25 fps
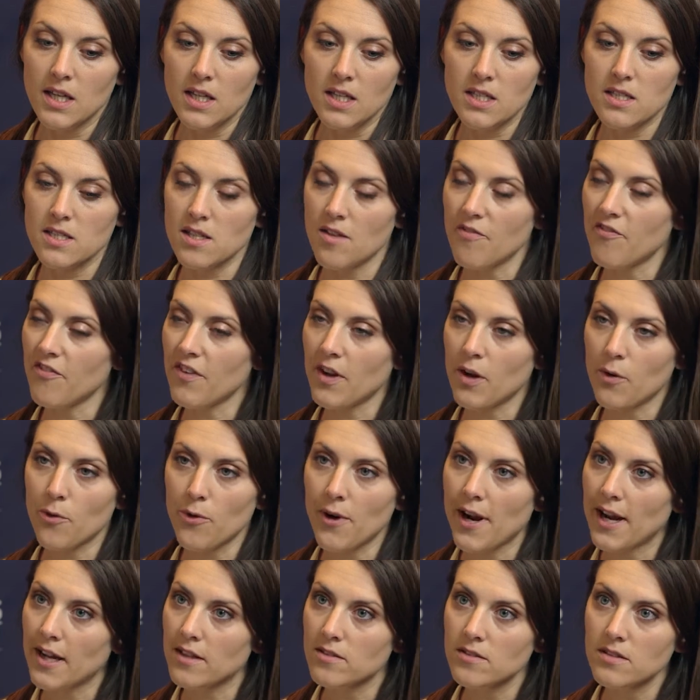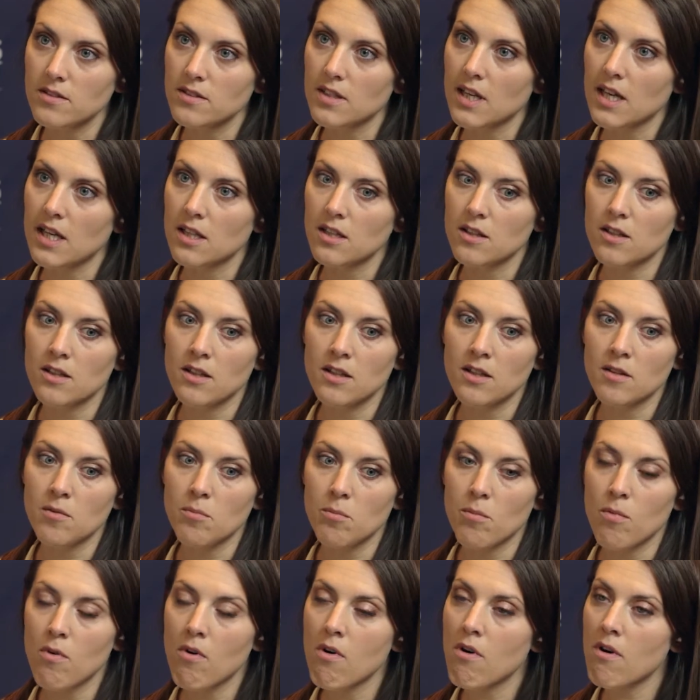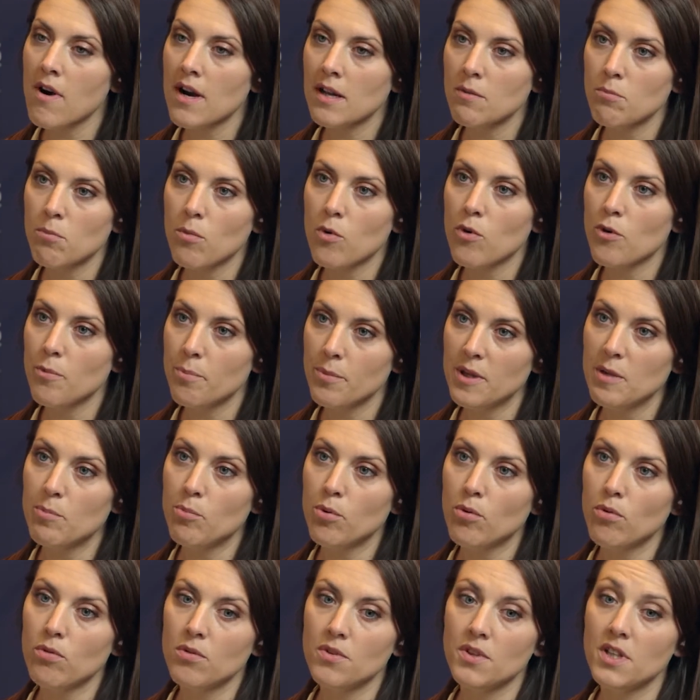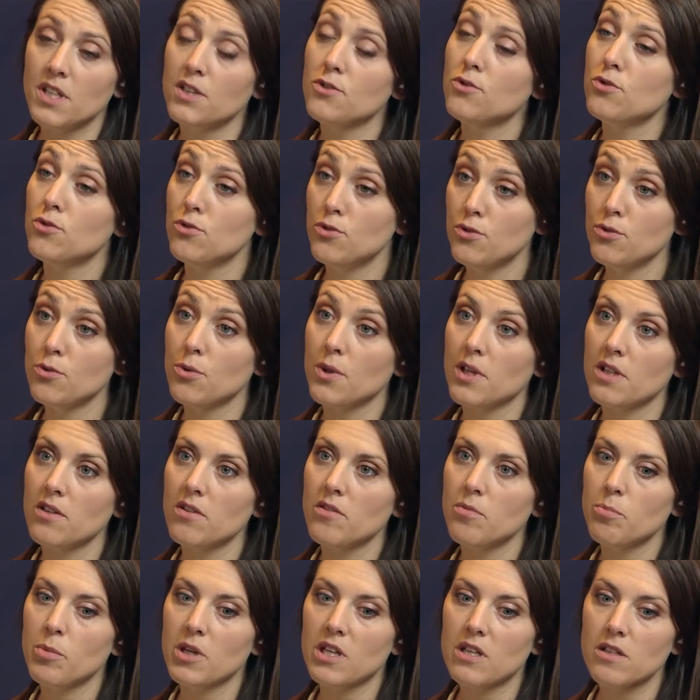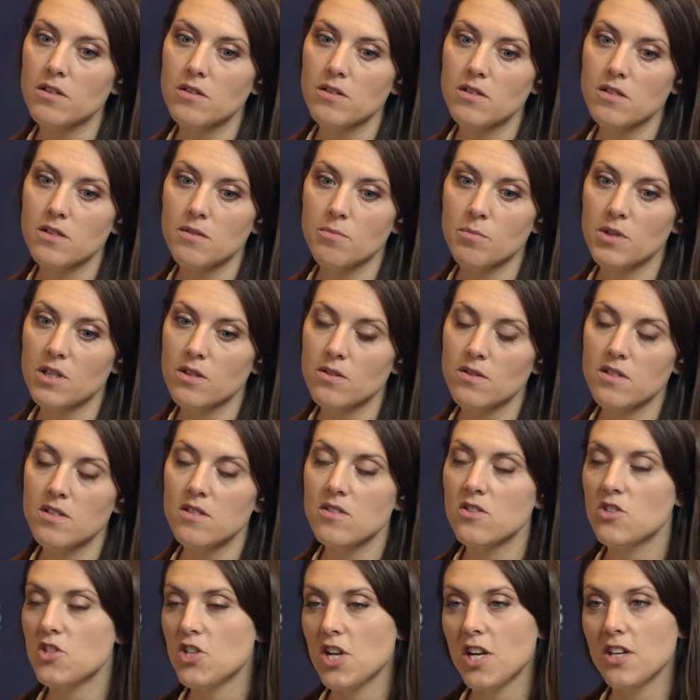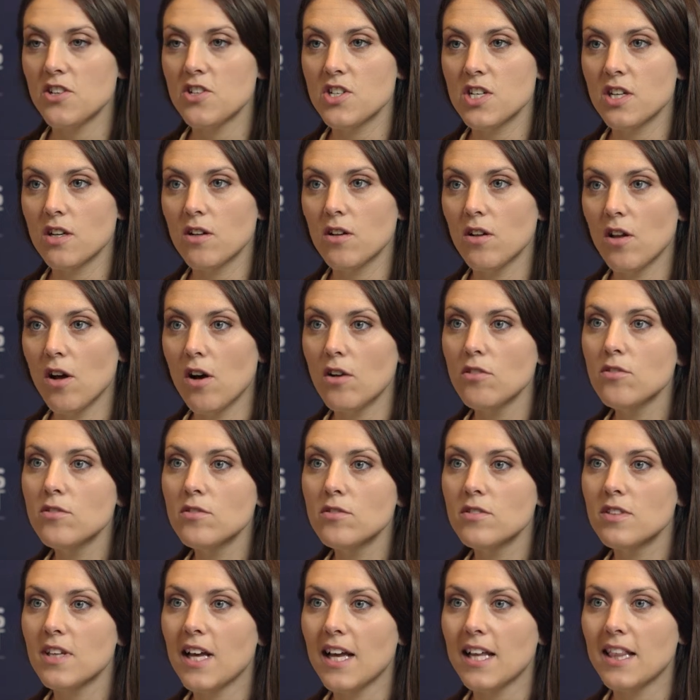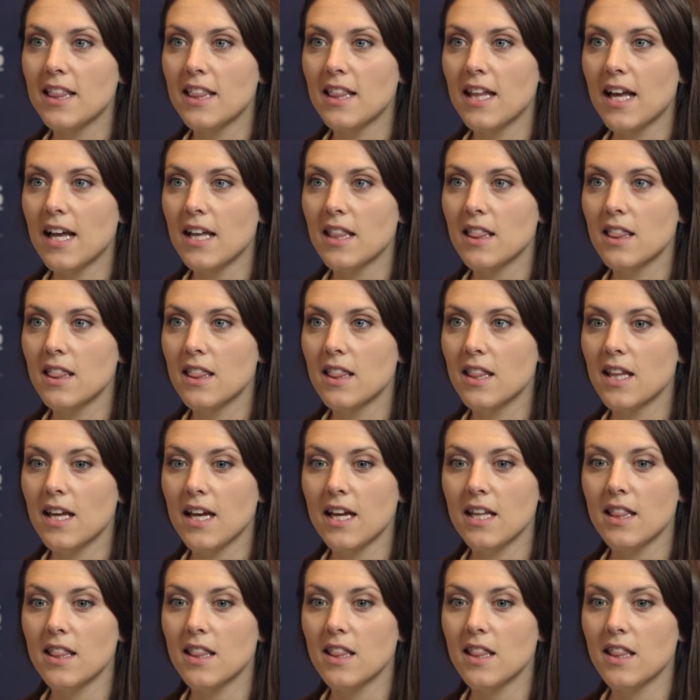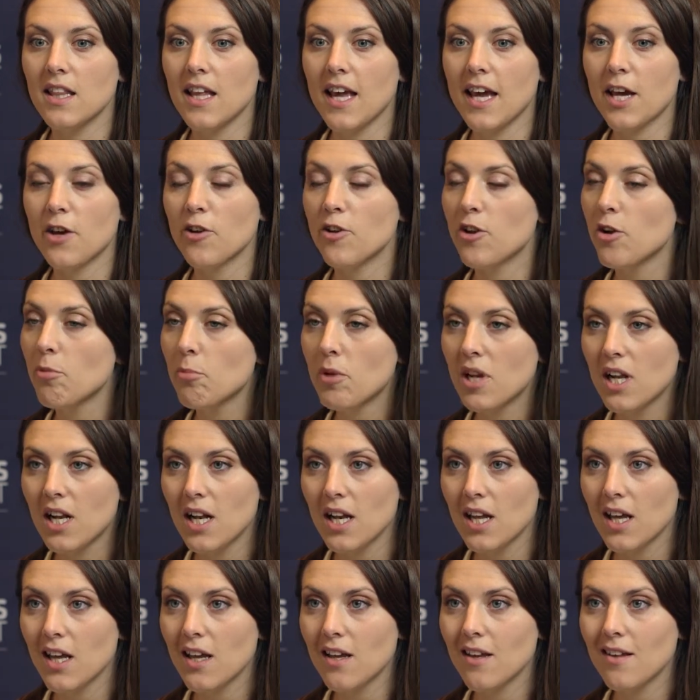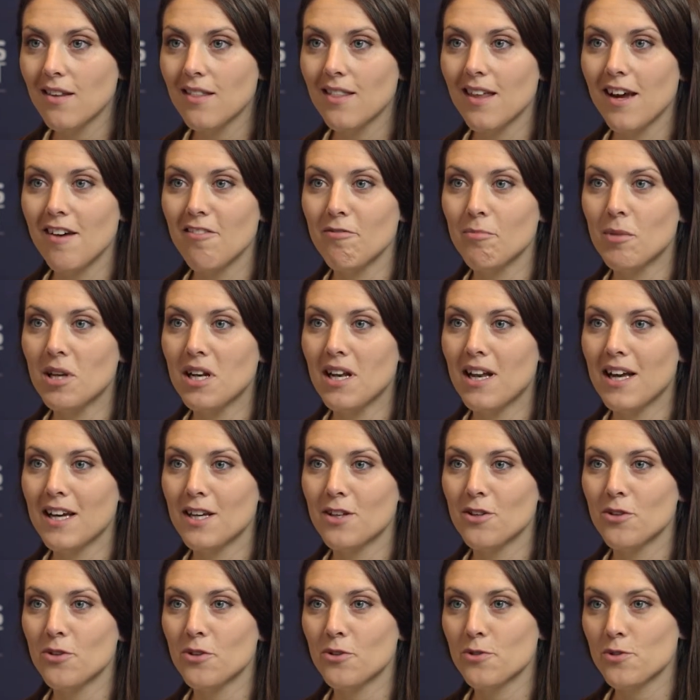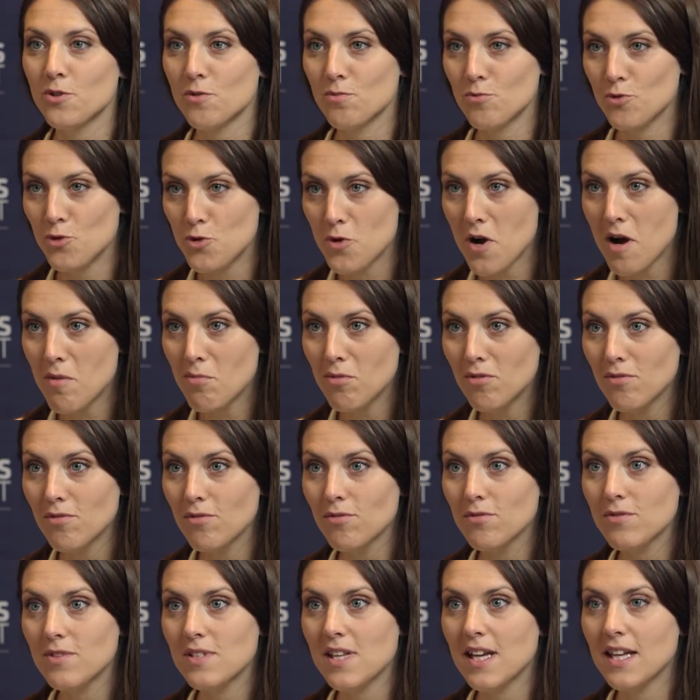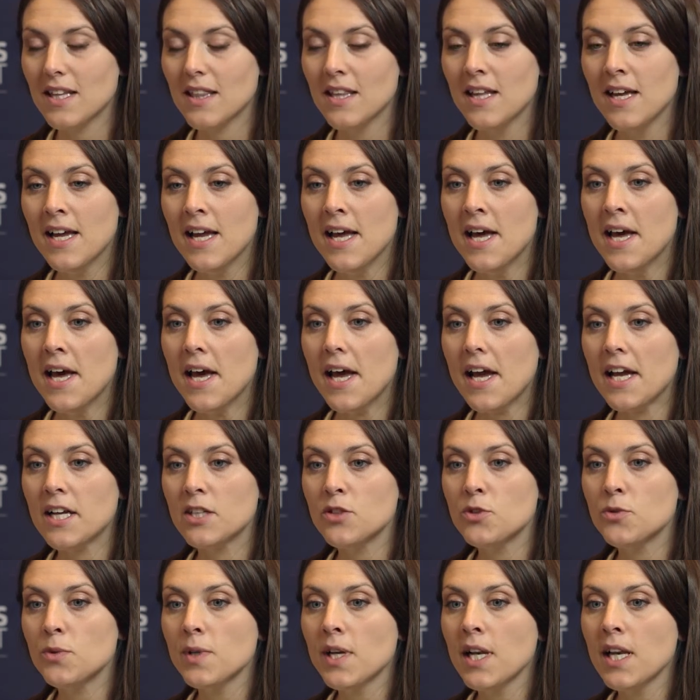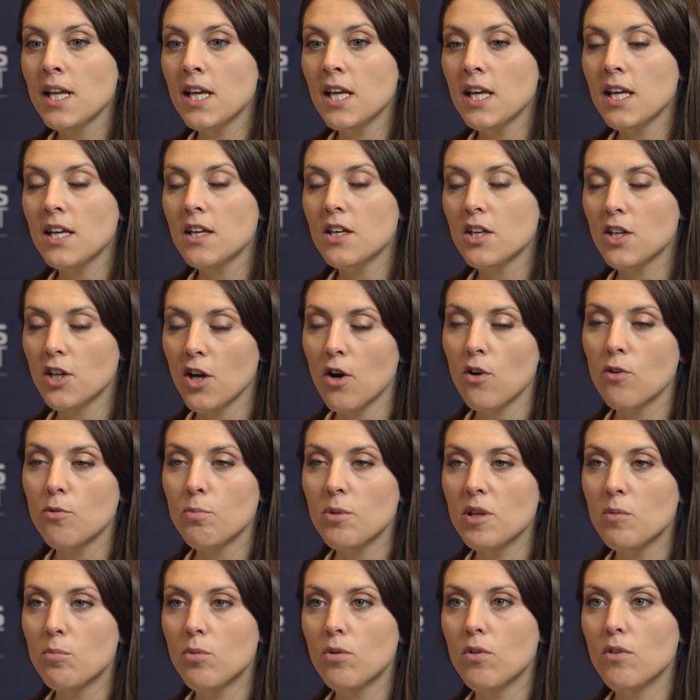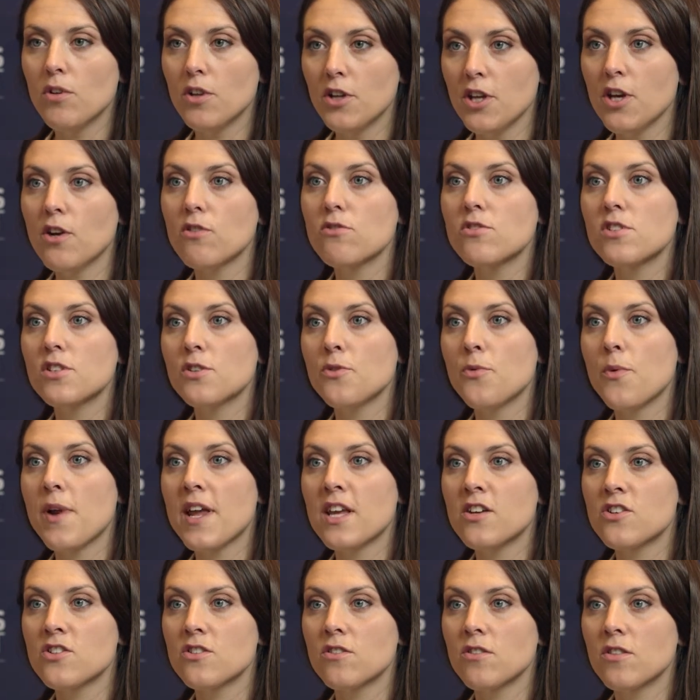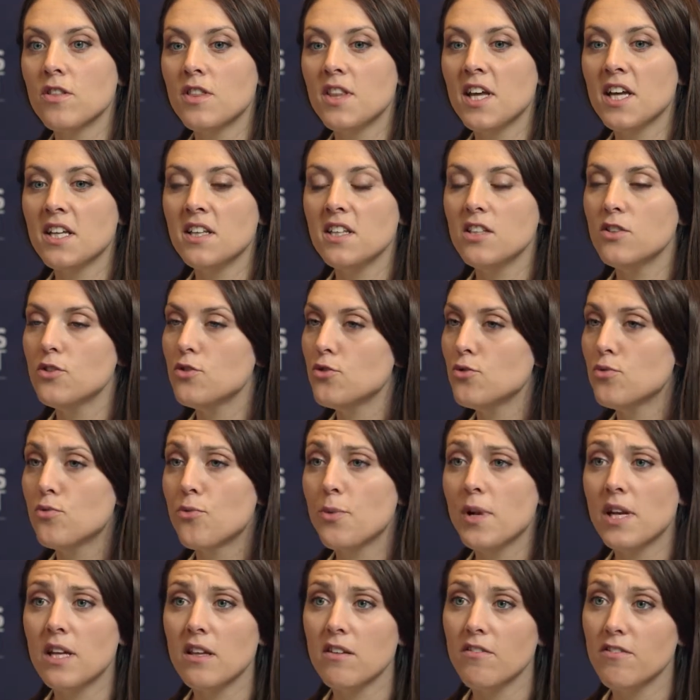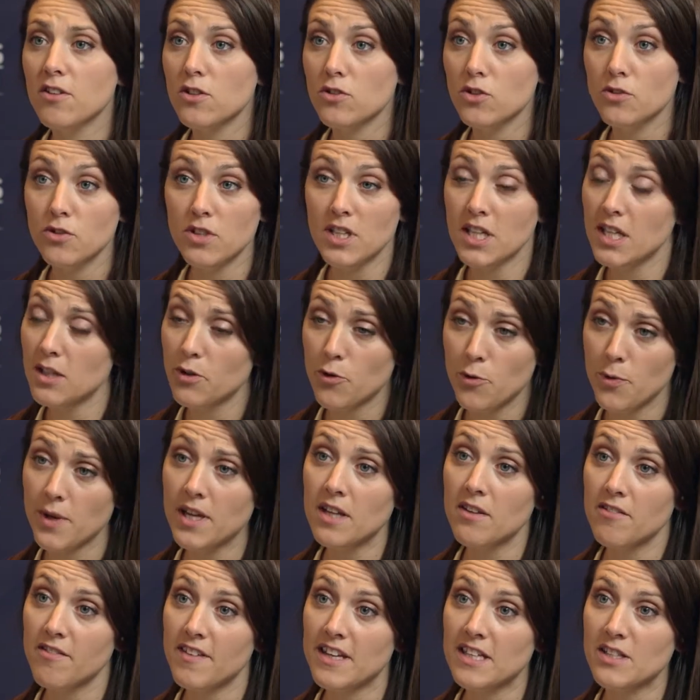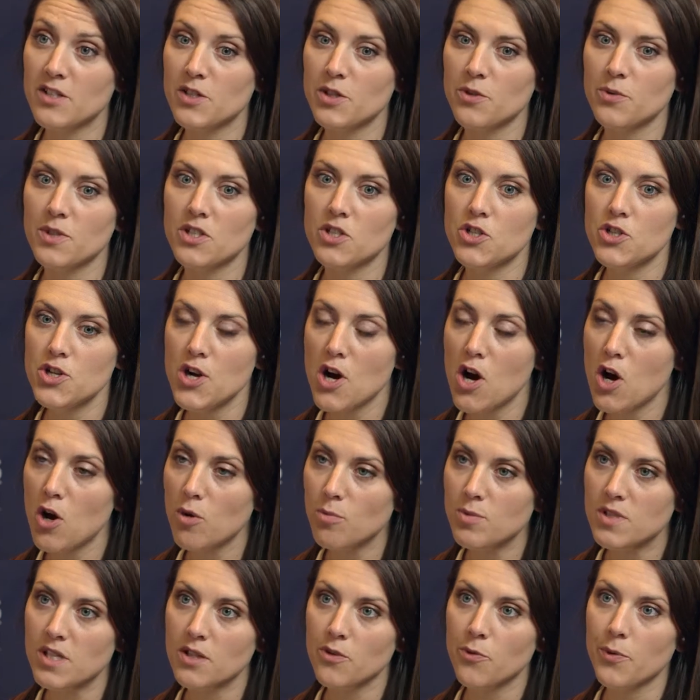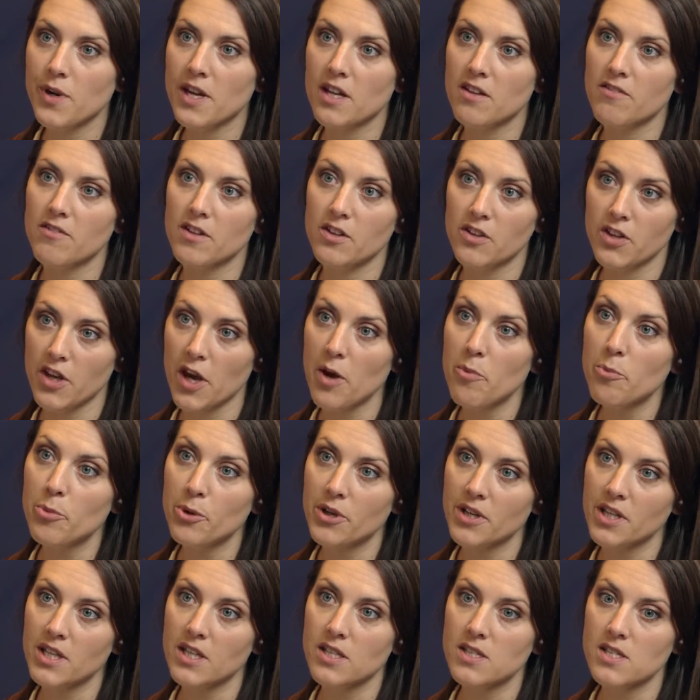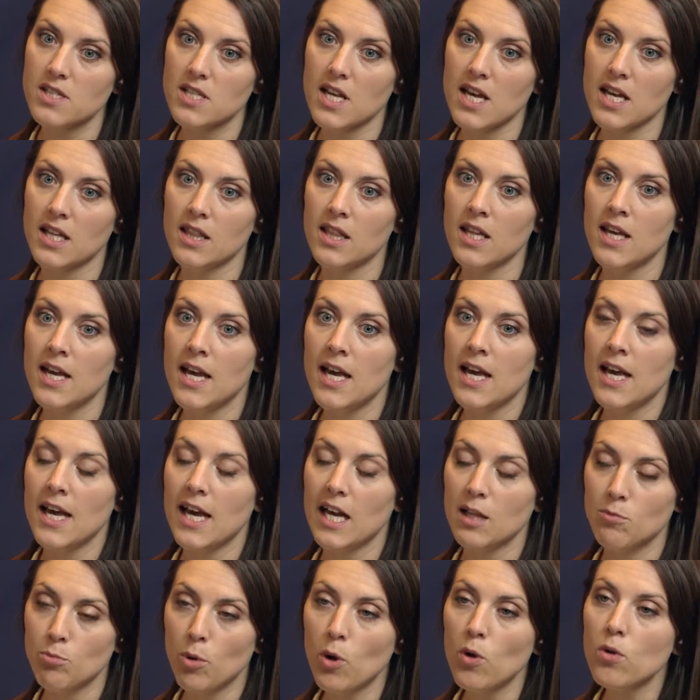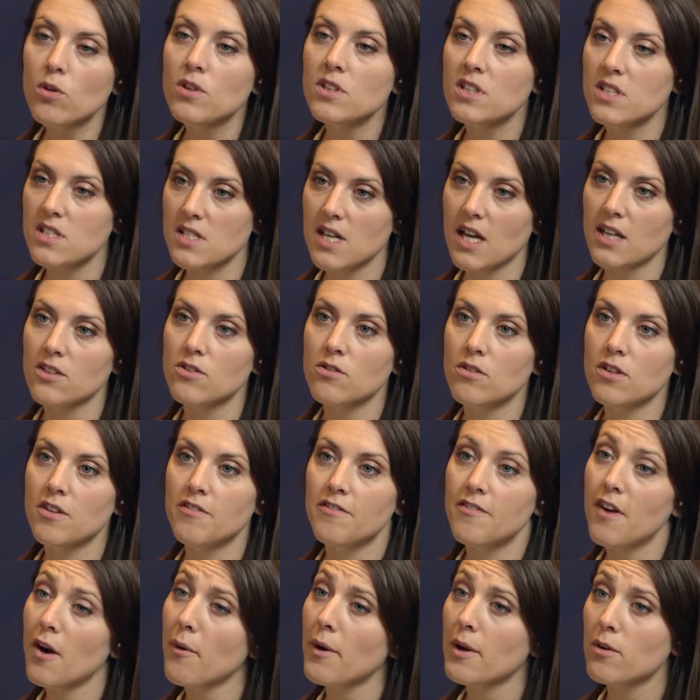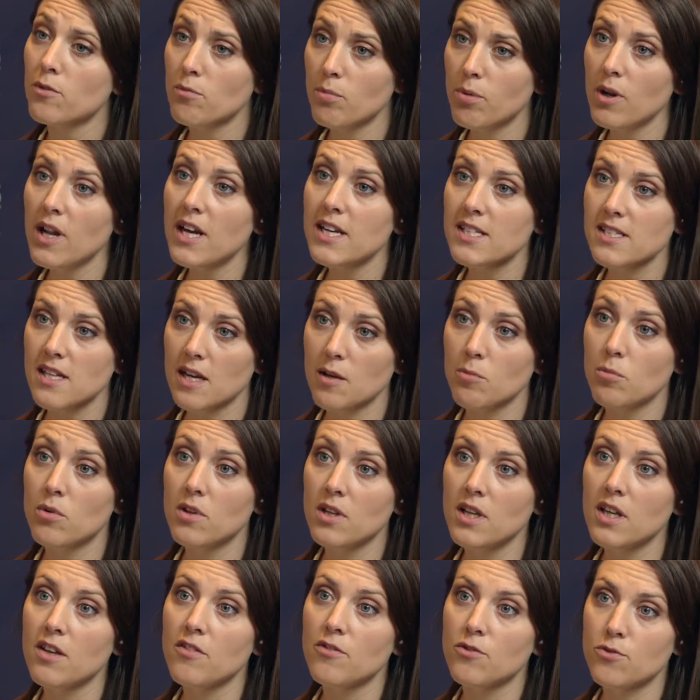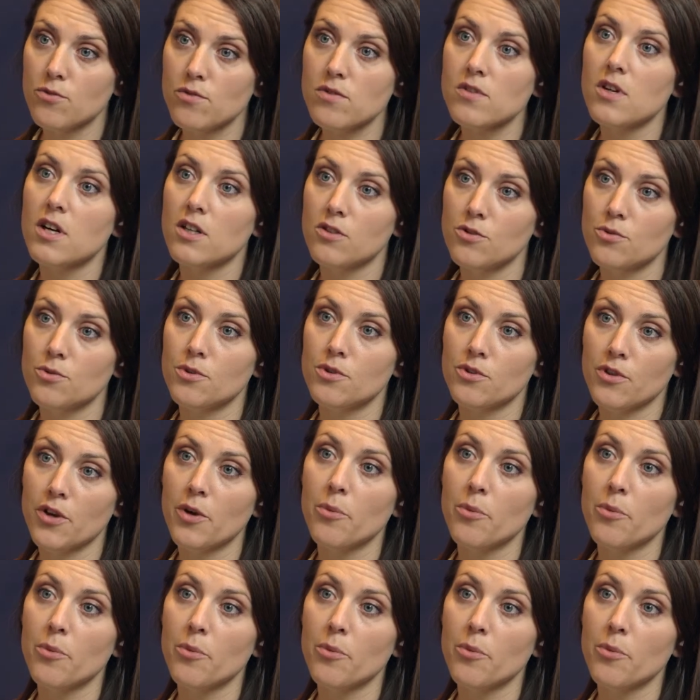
is something great and more and more people need to do it because because it's changing a lot and and and economically there have been like you know some troubles and and really young people the young generation they need to reinvent reinvent sorry jobs and reinvent companies and and Poland is actually a very good place I believe to start your own